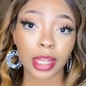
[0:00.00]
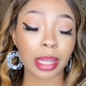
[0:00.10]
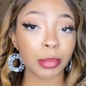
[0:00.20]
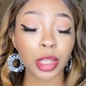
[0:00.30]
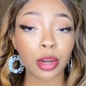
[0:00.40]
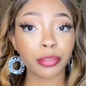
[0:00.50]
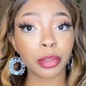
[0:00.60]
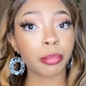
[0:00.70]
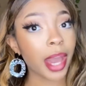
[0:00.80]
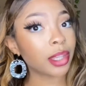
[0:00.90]
Let me know if
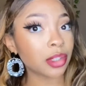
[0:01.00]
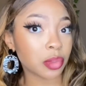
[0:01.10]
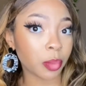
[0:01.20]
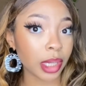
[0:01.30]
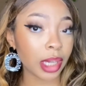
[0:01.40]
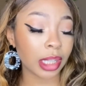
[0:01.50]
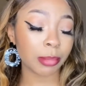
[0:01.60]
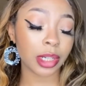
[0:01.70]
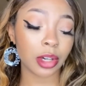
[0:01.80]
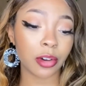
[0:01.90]
you buy this wig. Let
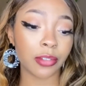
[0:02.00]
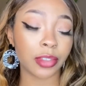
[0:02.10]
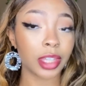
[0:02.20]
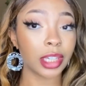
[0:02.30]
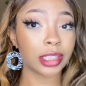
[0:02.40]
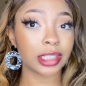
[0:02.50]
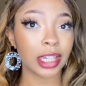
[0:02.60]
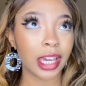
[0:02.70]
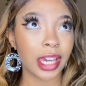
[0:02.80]
me know if this